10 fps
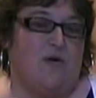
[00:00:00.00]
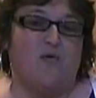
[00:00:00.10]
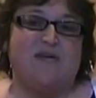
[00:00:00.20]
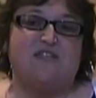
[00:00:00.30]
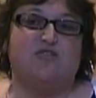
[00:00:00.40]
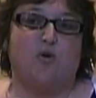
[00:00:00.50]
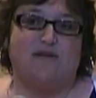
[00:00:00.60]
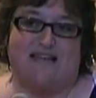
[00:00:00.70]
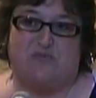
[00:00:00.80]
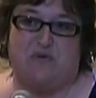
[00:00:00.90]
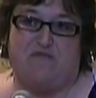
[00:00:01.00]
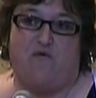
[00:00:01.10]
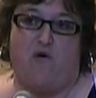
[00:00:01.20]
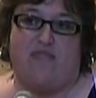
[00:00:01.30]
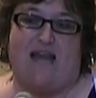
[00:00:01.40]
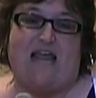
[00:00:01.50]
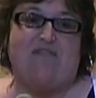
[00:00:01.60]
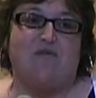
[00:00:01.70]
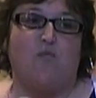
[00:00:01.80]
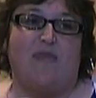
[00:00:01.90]
What are we so desperate for that
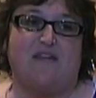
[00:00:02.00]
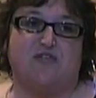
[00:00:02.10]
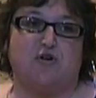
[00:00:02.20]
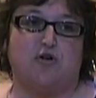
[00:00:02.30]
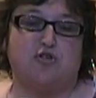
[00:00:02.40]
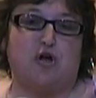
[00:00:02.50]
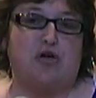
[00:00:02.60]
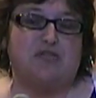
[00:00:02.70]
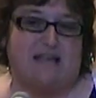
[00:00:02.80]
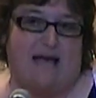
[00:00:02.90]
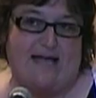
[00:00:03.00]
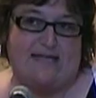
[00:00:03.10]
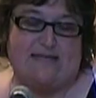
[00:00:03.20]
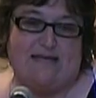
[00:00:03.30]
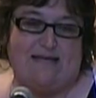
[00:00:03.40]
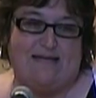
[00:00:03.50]
even when the church hurts us